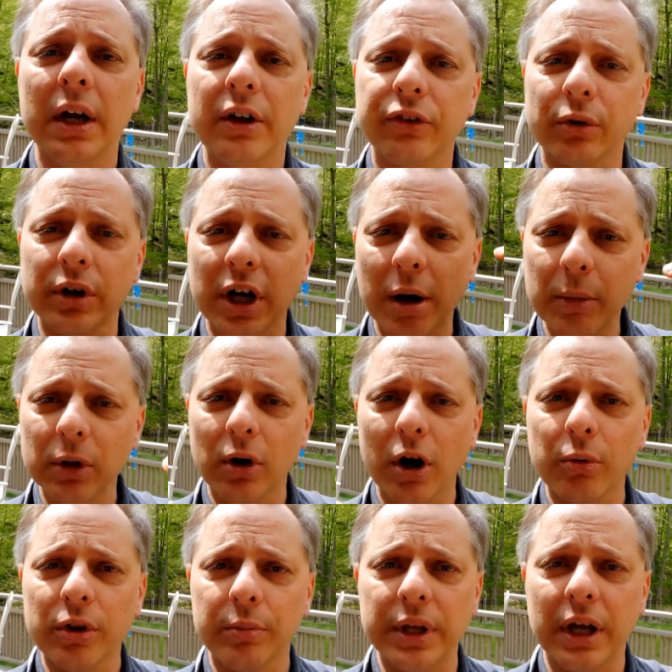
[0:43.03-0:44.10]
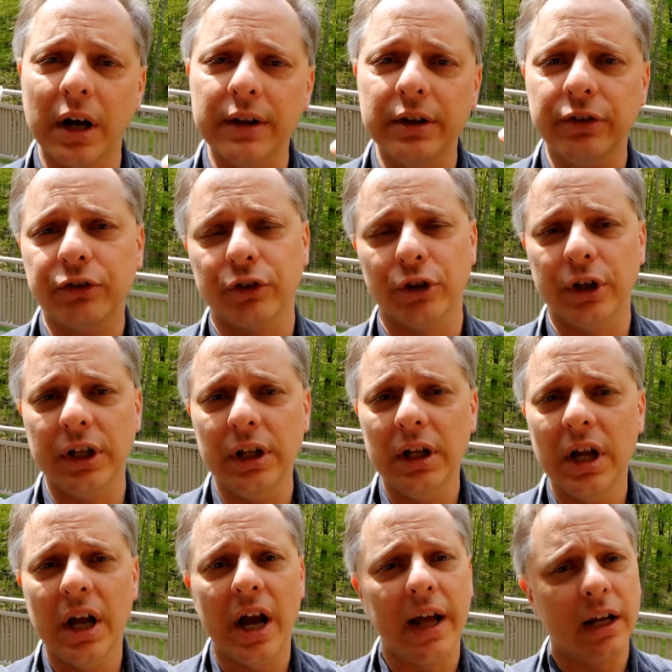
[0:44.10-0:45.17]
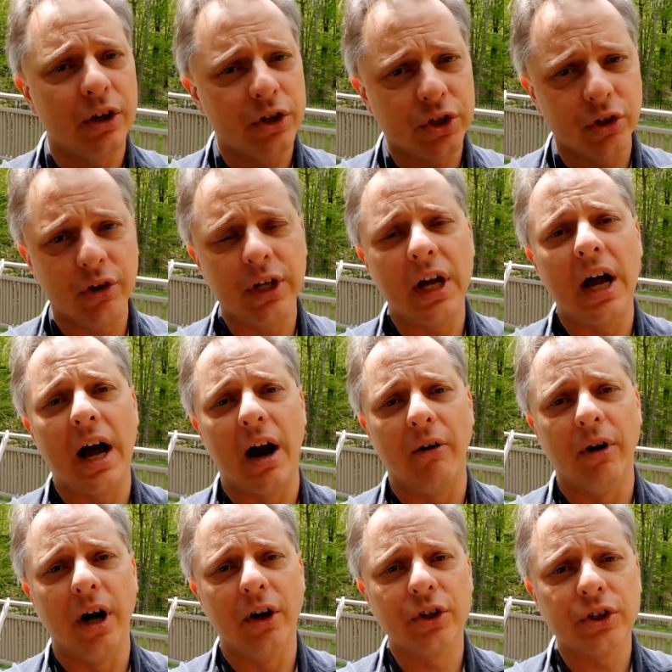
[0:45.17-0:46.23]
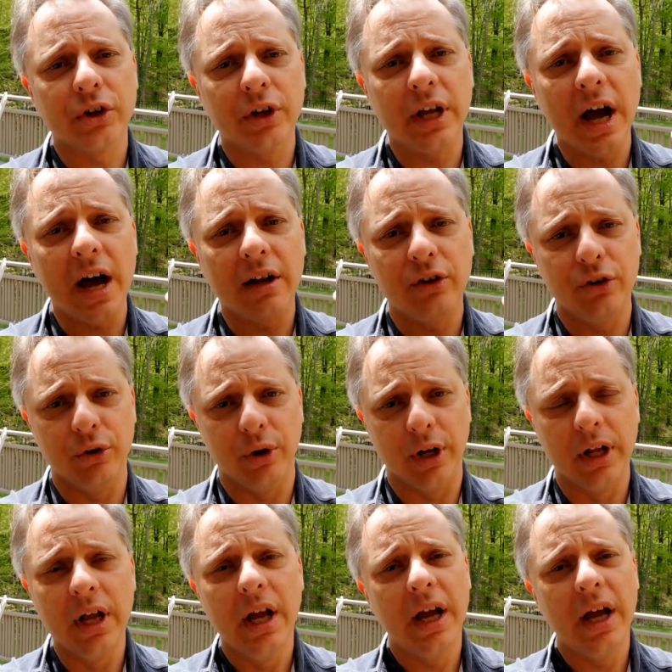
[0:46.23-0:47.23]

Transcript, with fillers: So come along with me on this journey, and I'll show you how. I'll show you how to do it.